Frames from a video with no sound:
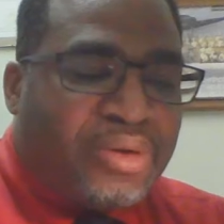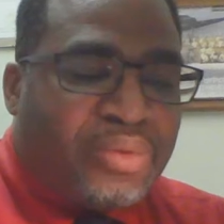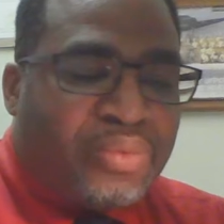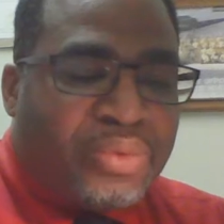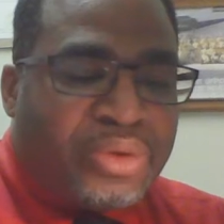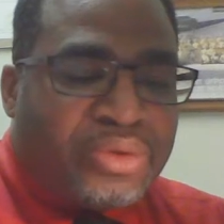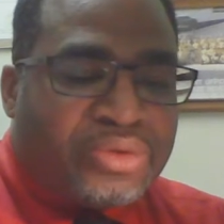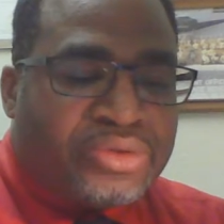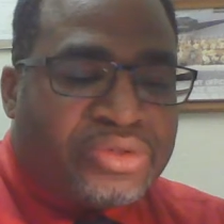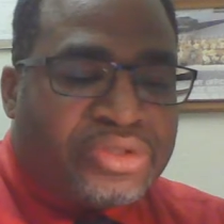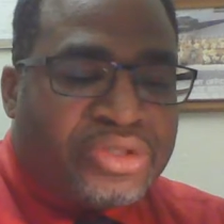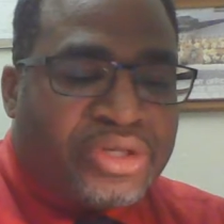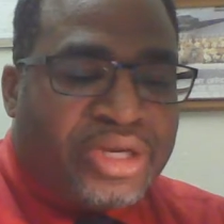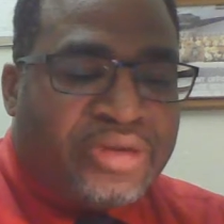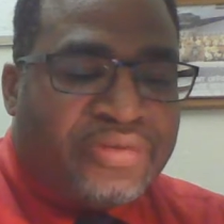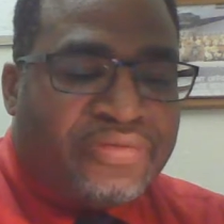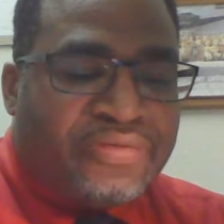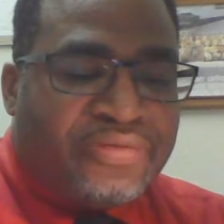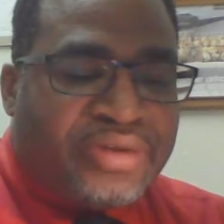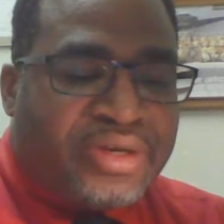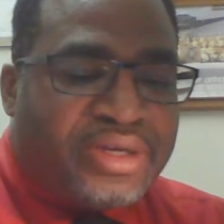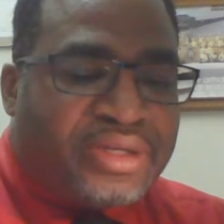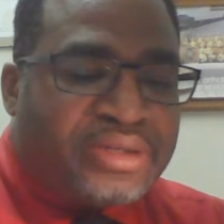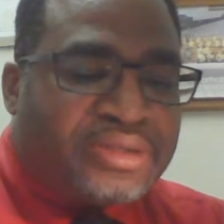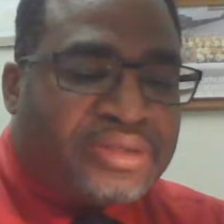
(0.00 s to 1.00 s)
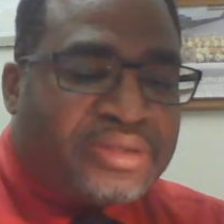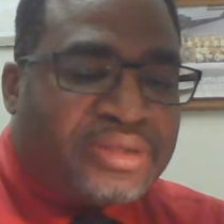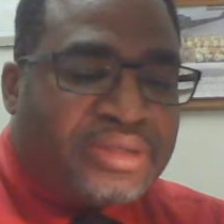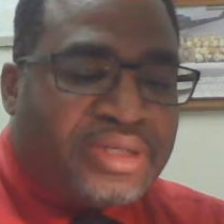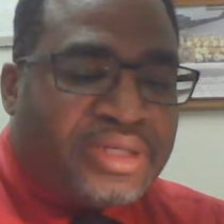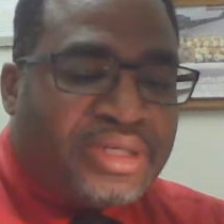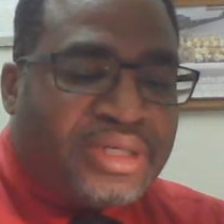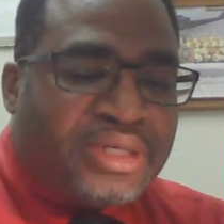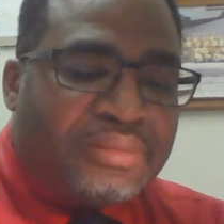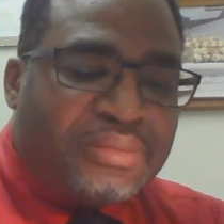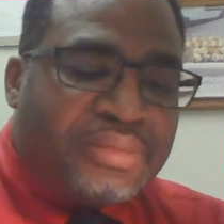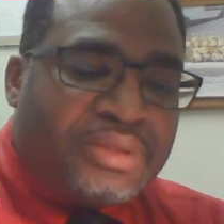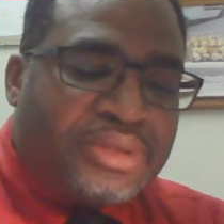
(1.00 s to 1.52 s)
wheelchair events
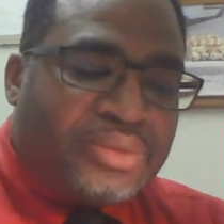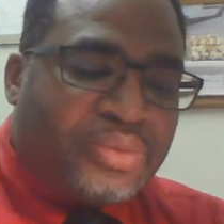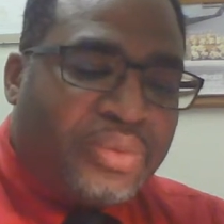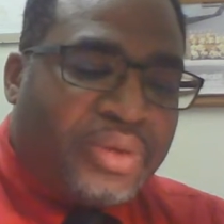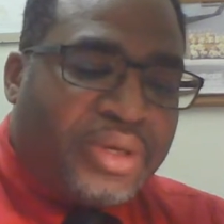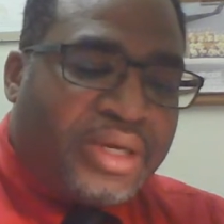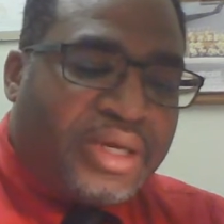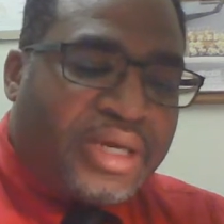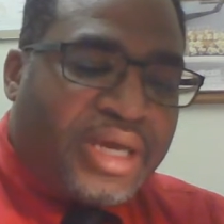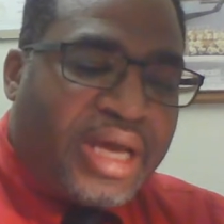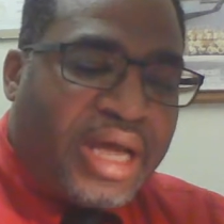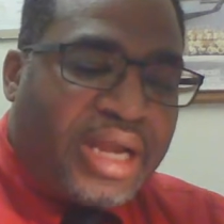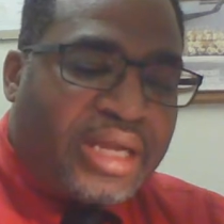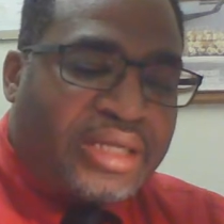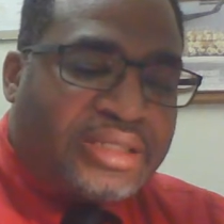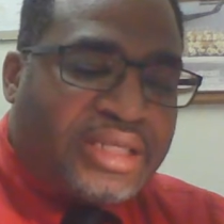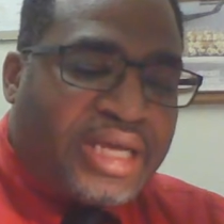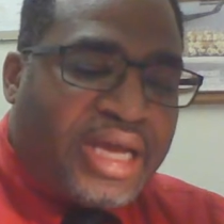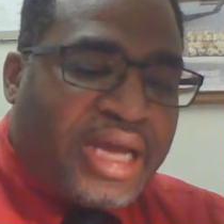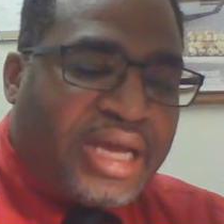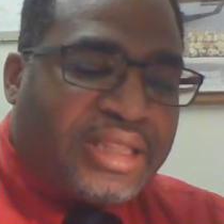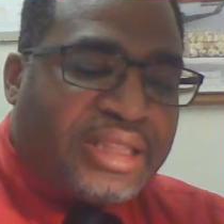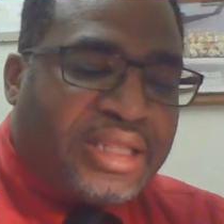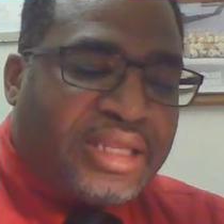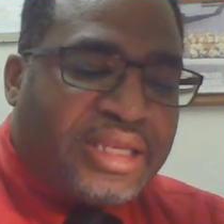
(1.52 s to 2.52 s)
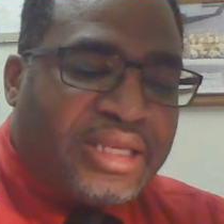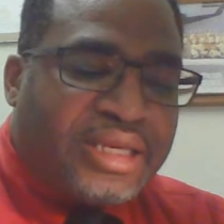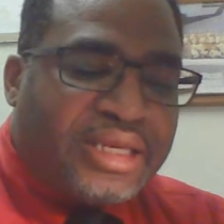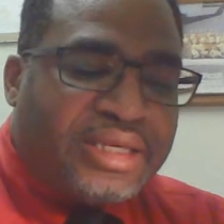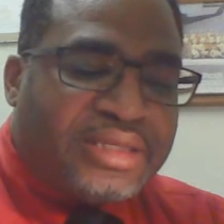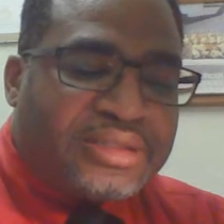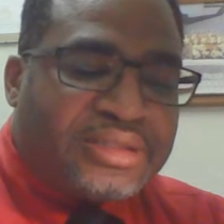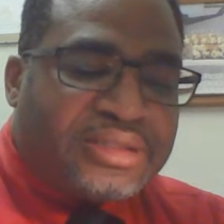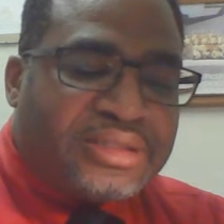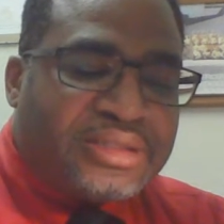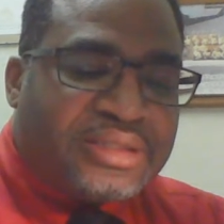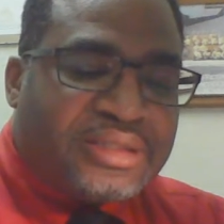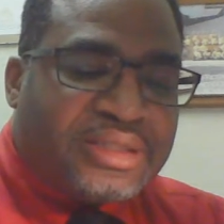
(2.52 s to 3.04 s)
between college athletes
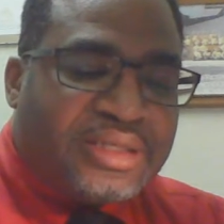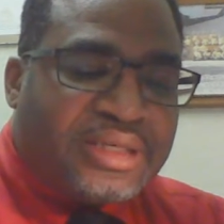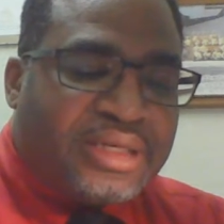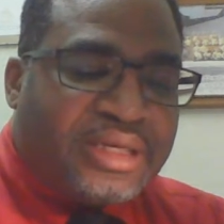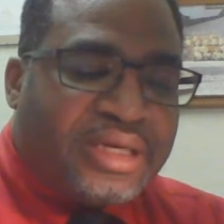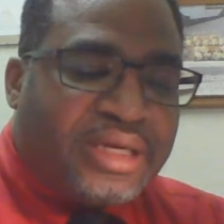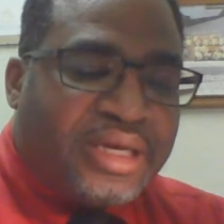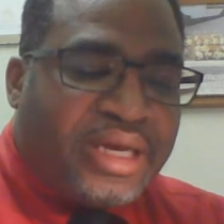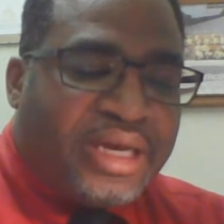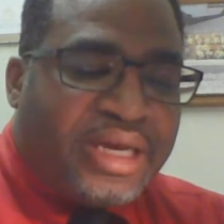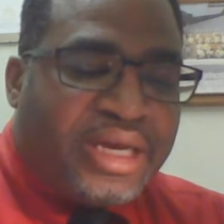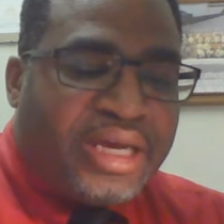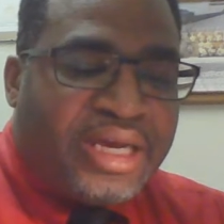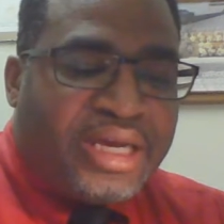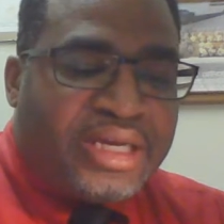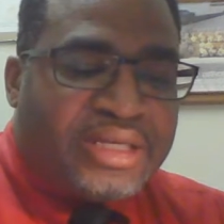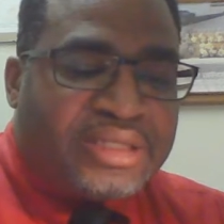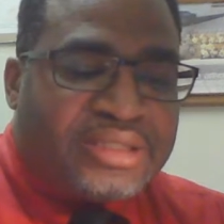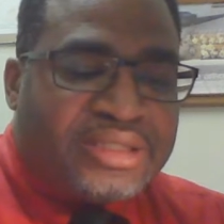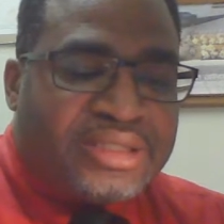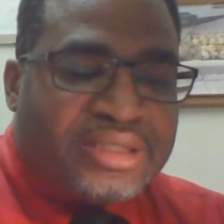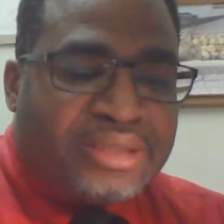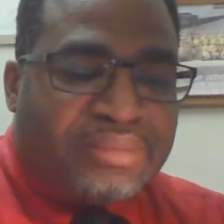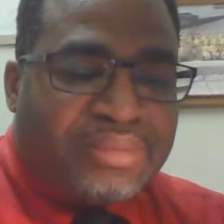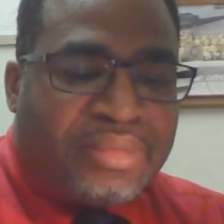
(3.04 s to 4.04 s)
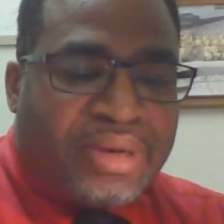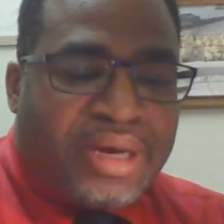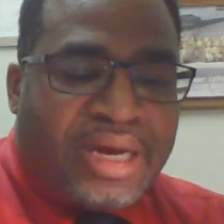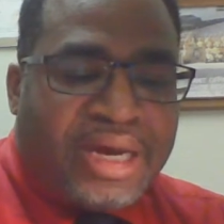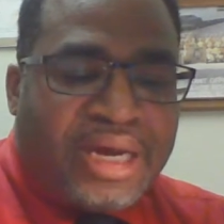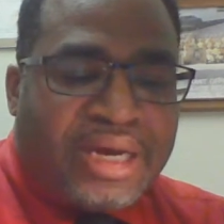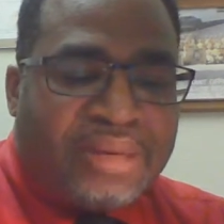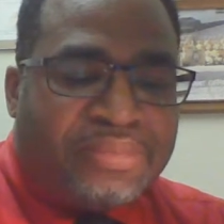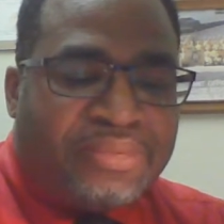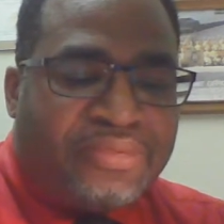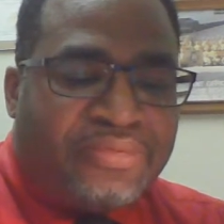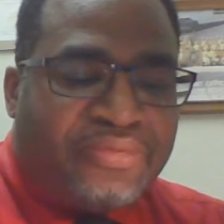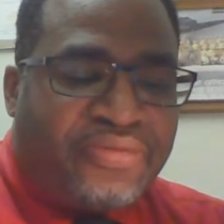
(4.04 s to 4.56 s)
and
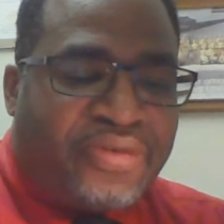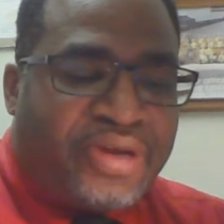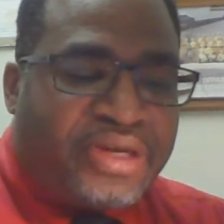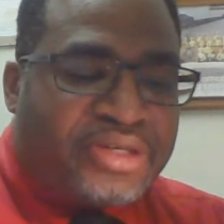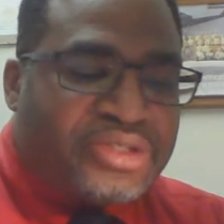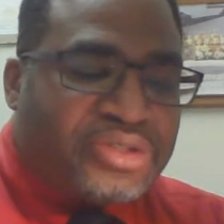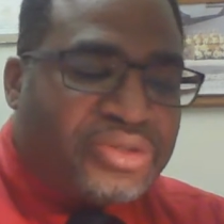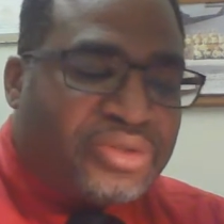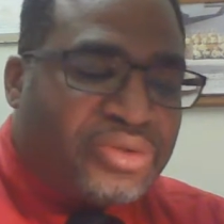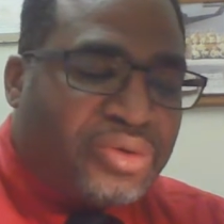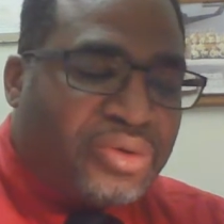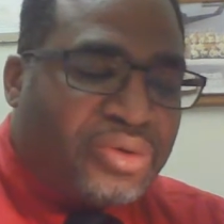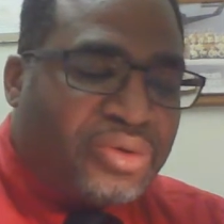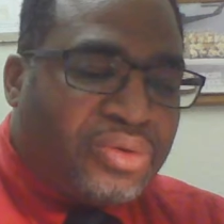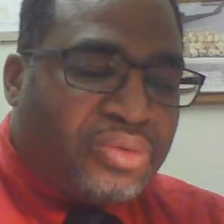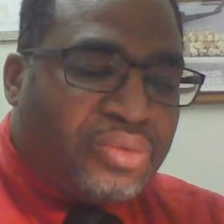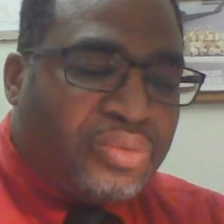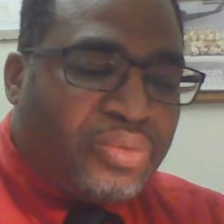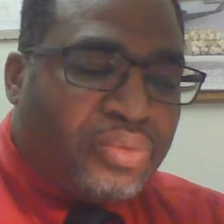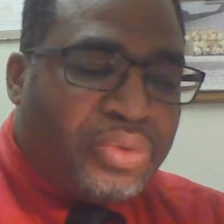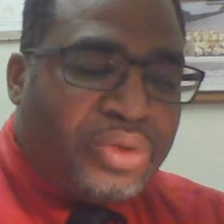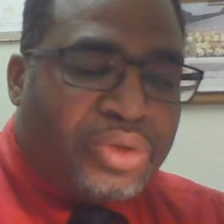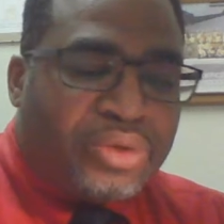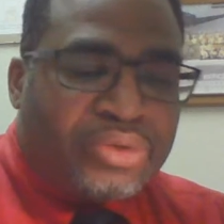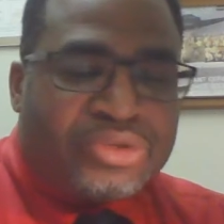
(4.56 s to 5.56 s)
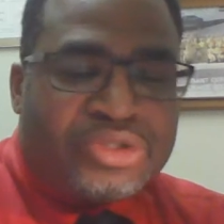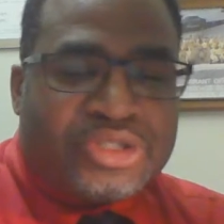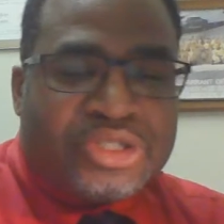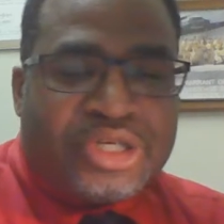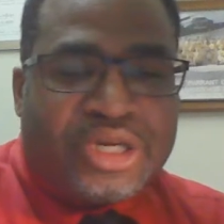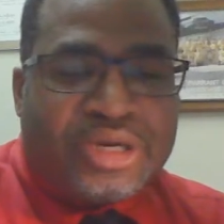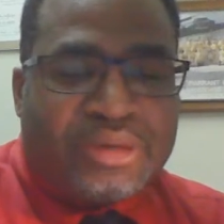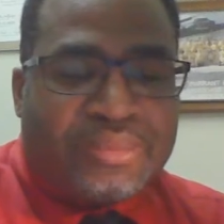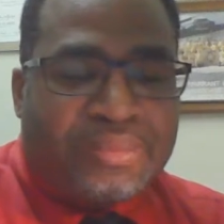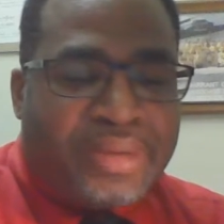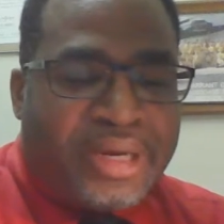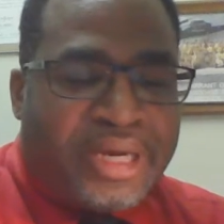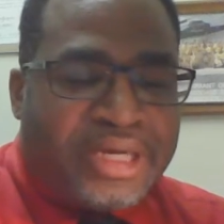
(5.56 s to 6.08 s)
semi-professional wheelchair
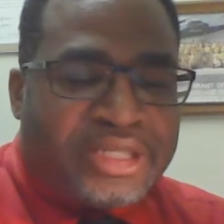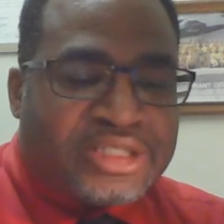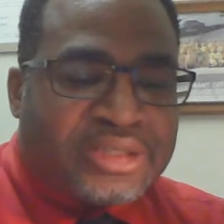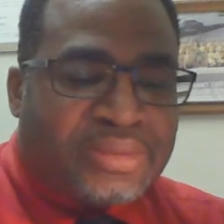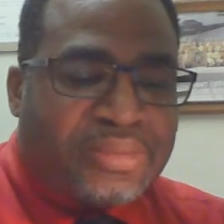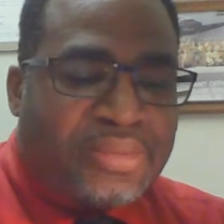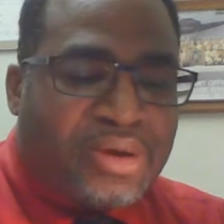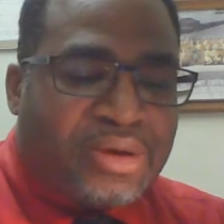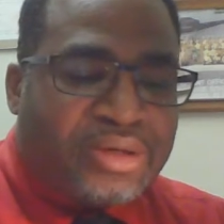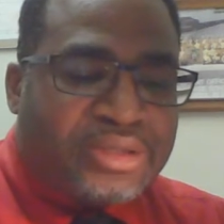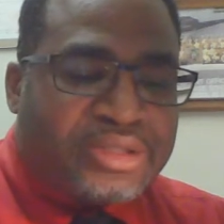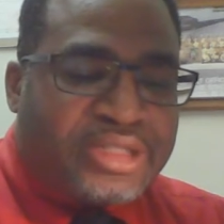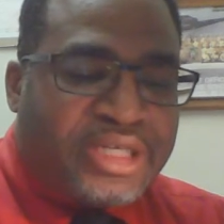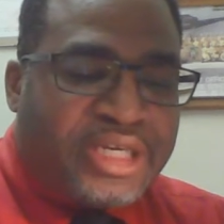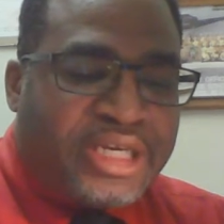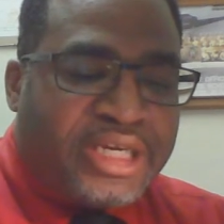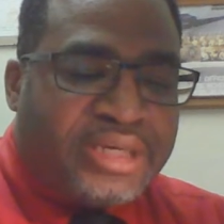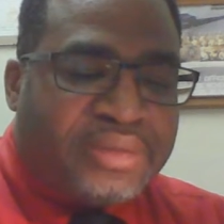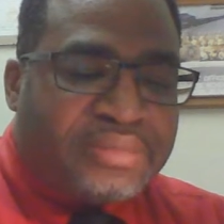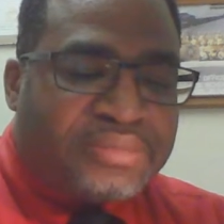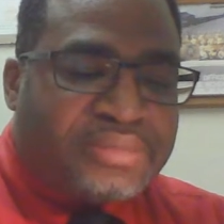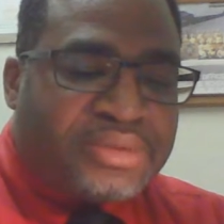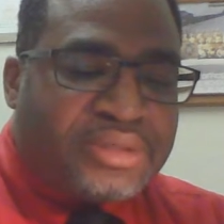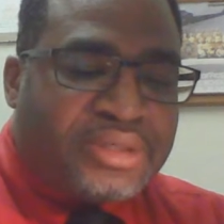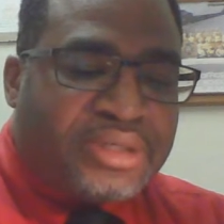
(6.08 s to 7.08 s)
basketball teams